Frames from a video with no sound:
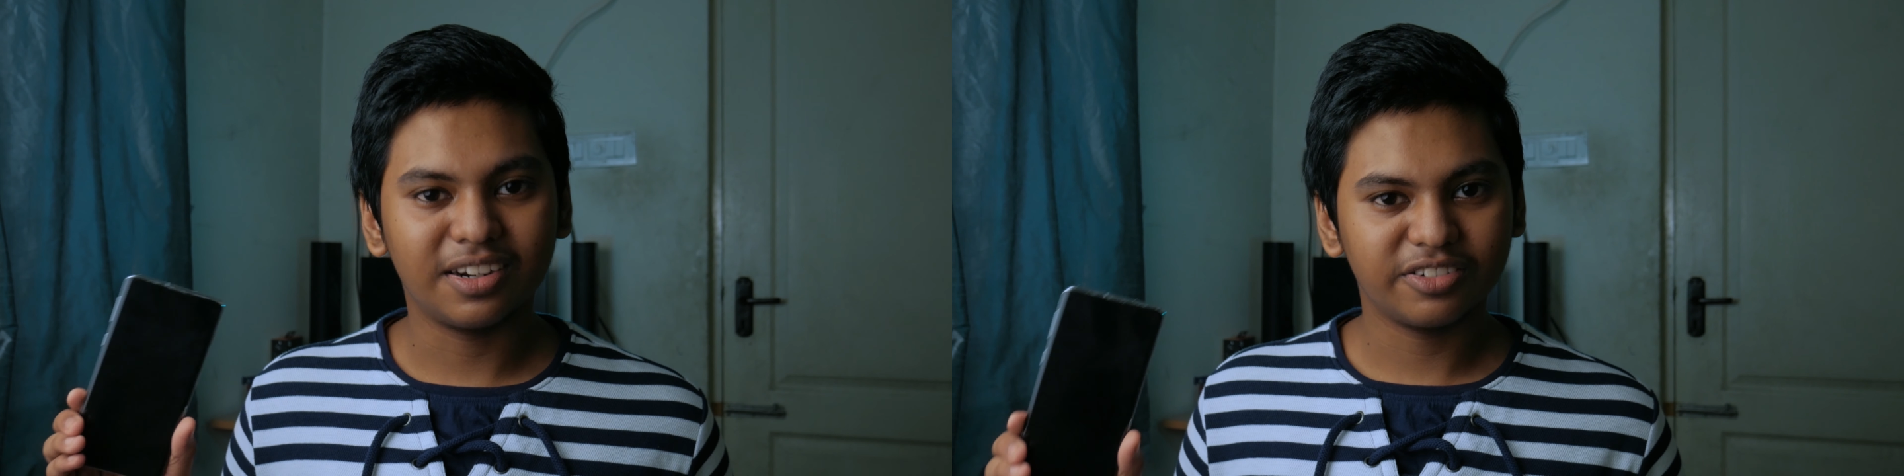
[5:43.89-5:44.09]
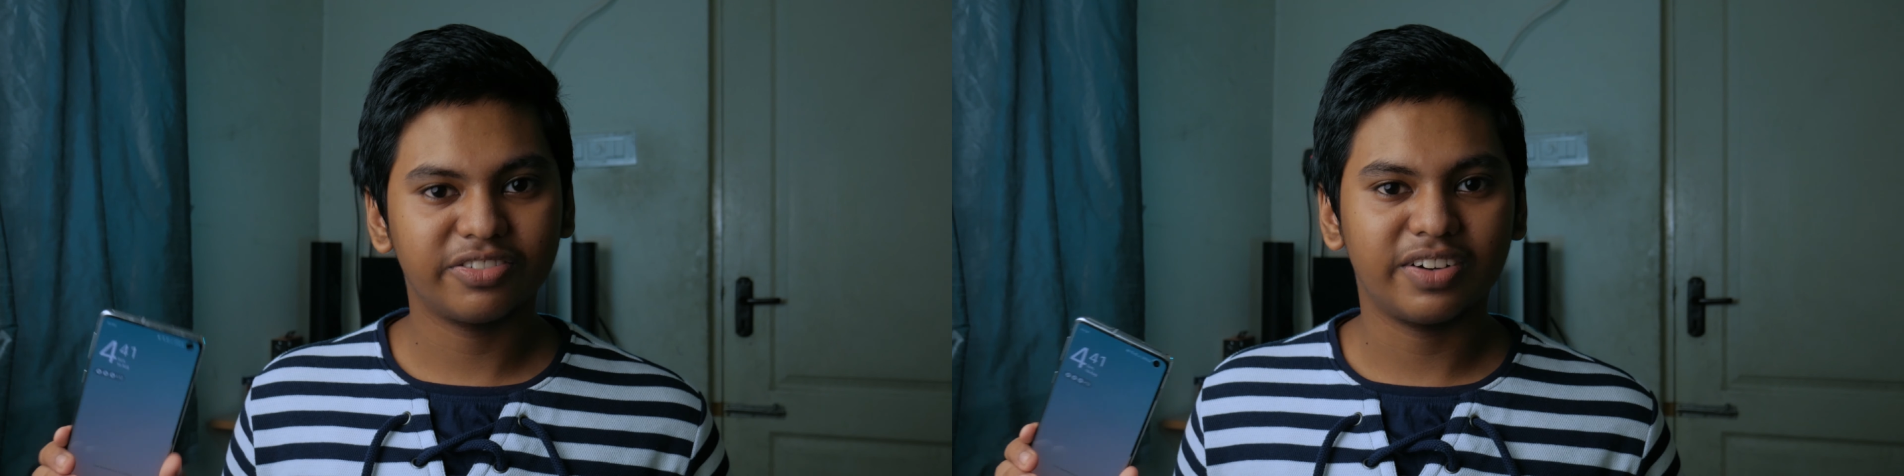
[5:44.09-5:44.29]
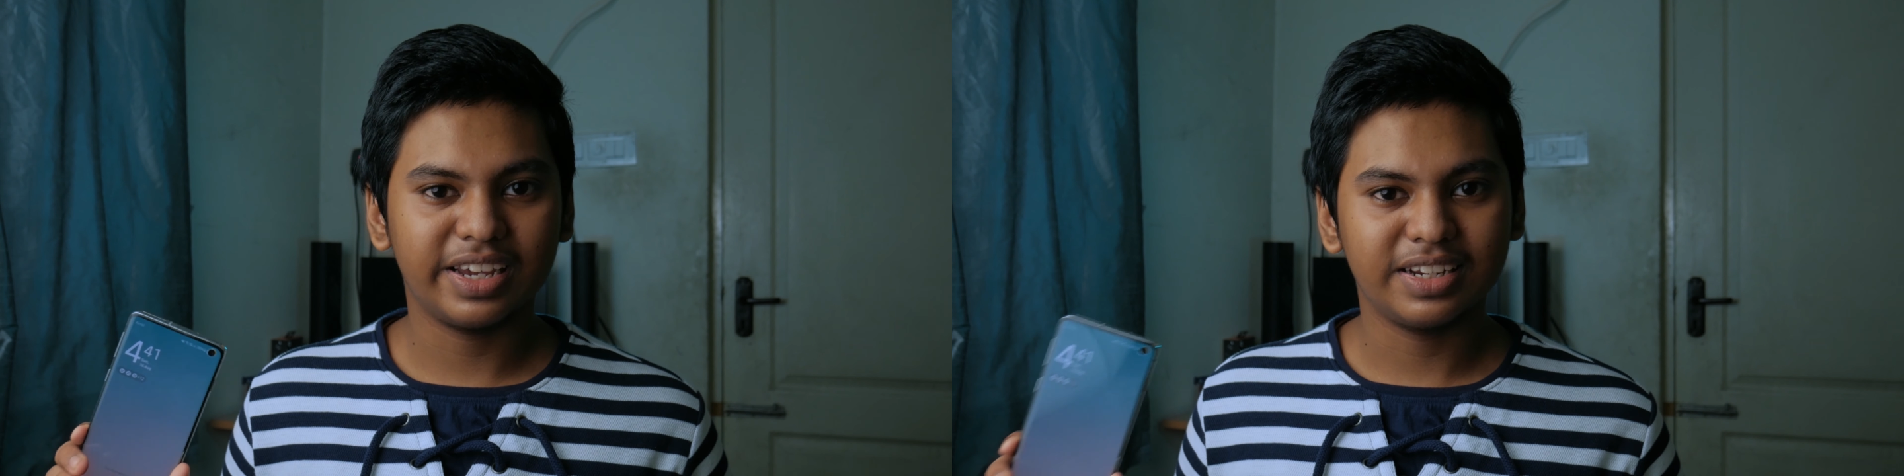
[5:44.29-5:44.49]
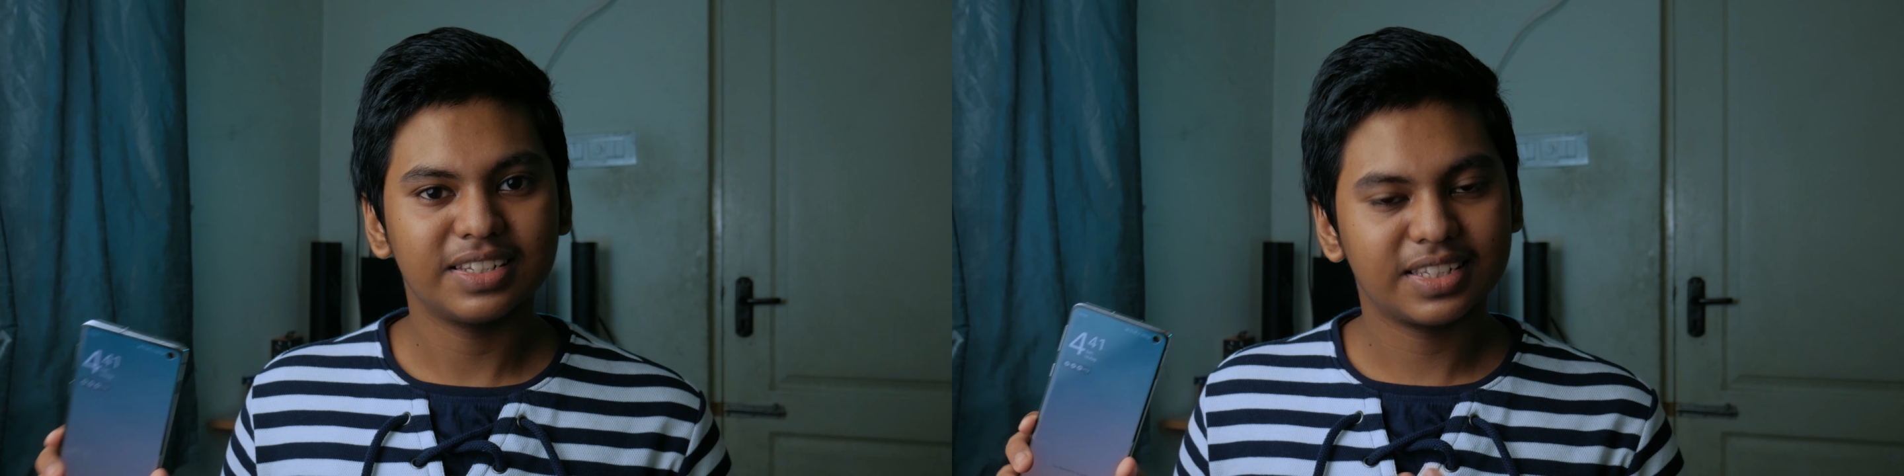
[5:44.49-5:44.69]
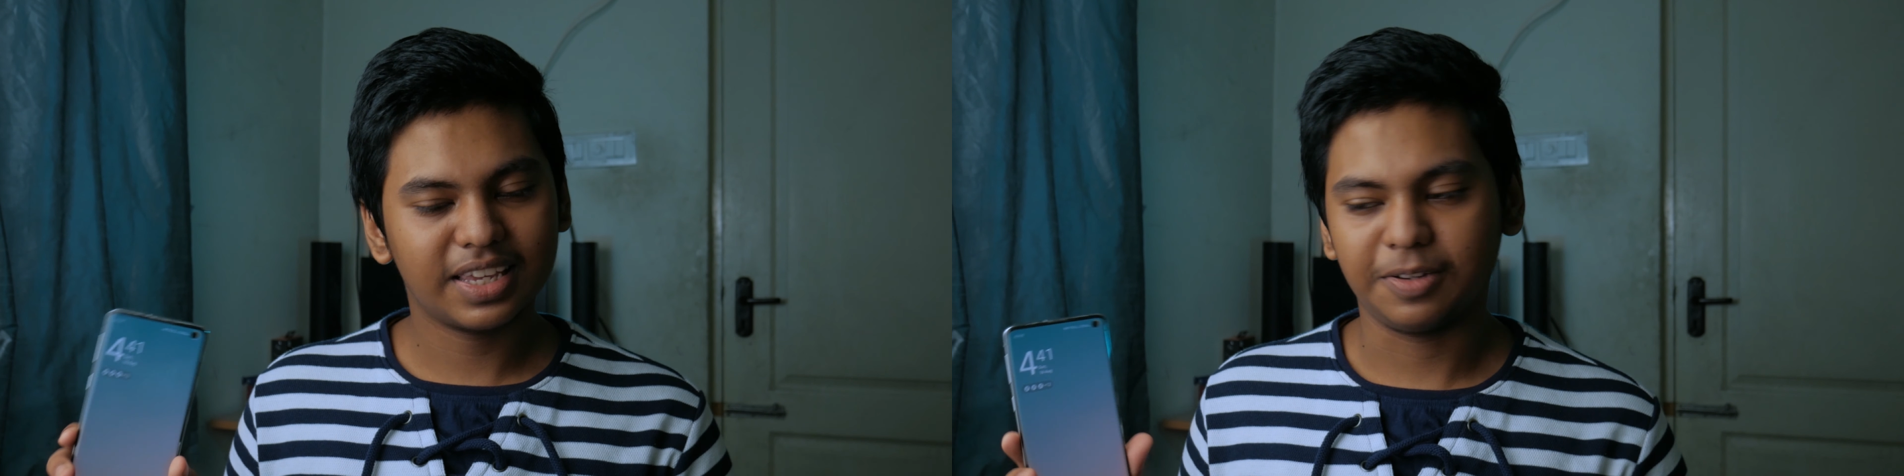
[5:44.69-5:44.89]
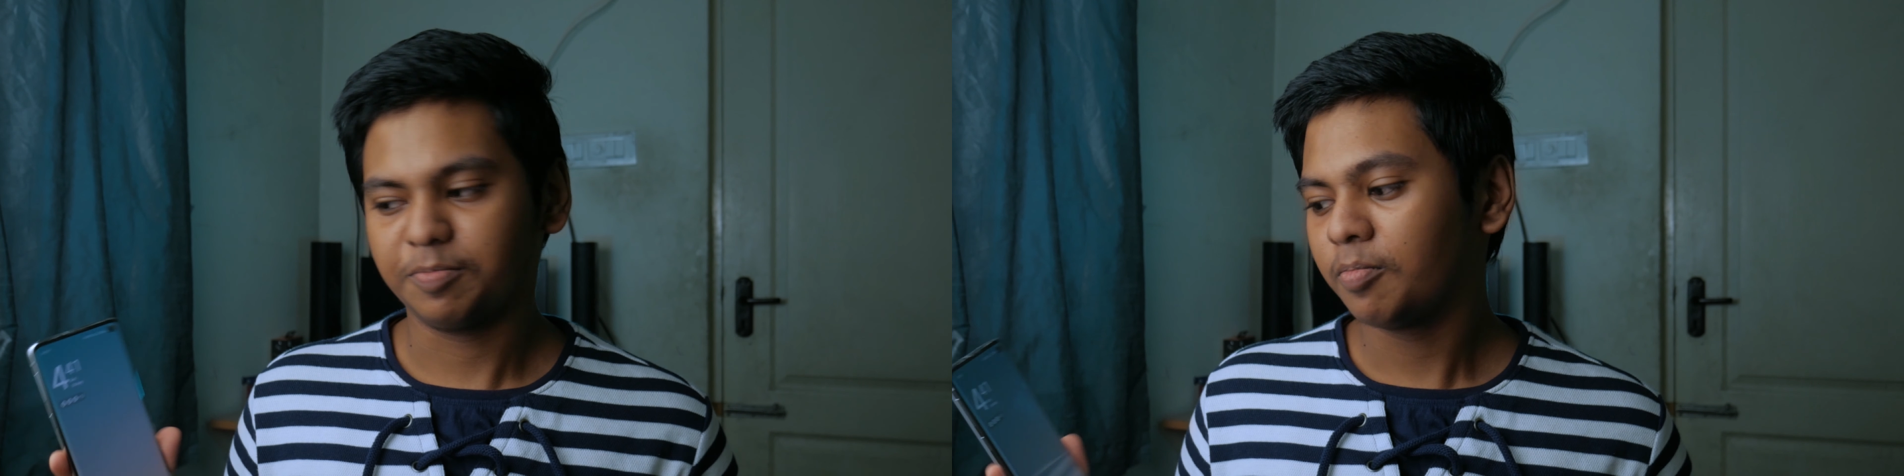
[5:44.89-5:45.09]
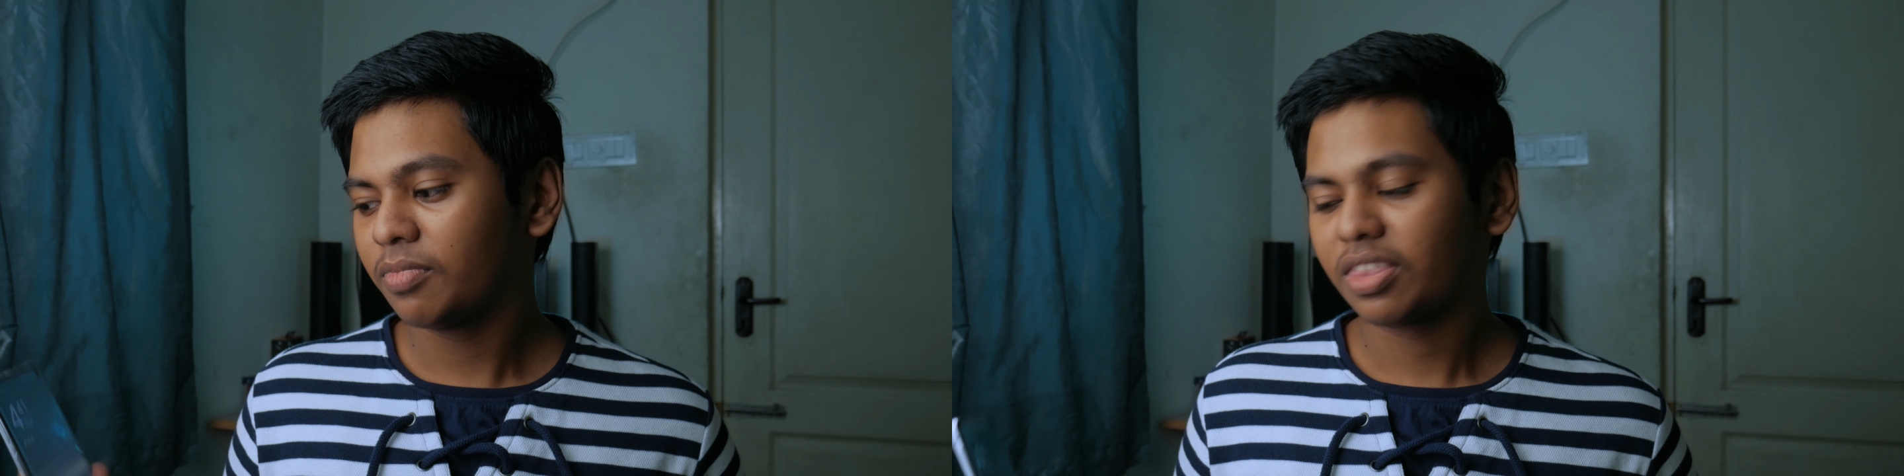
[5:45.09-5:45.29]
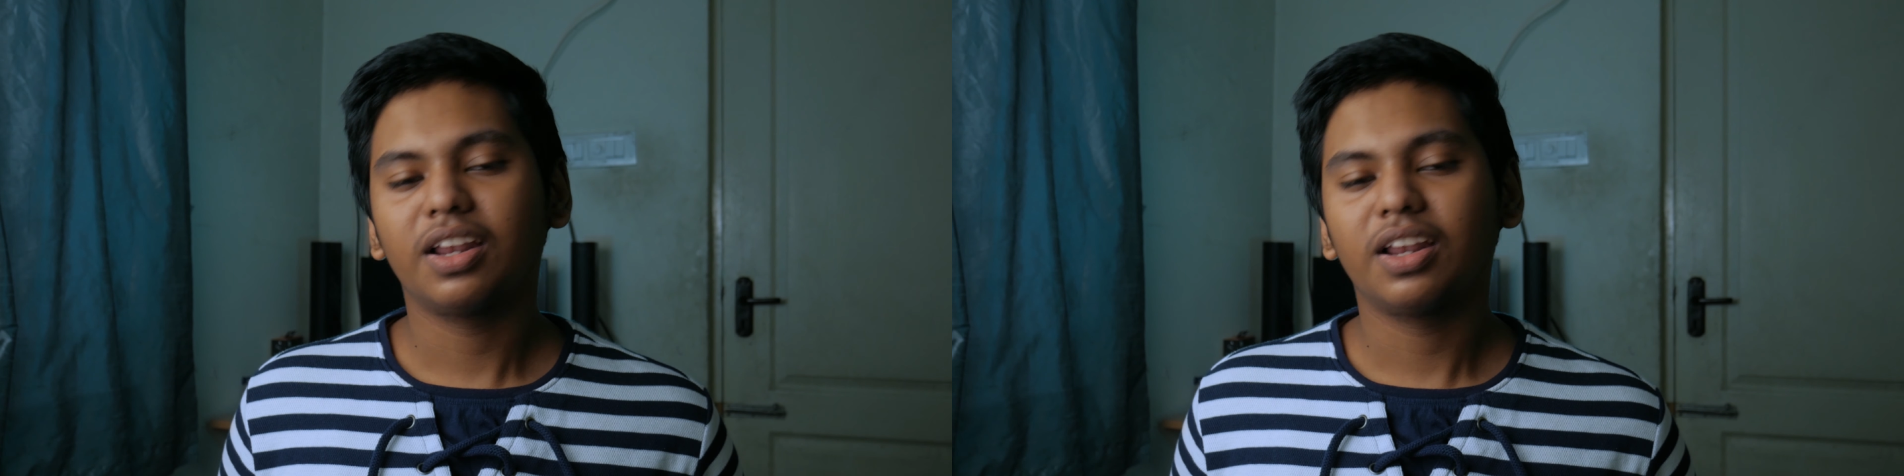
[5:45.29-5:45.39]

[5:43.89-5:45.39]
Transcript: refined skin.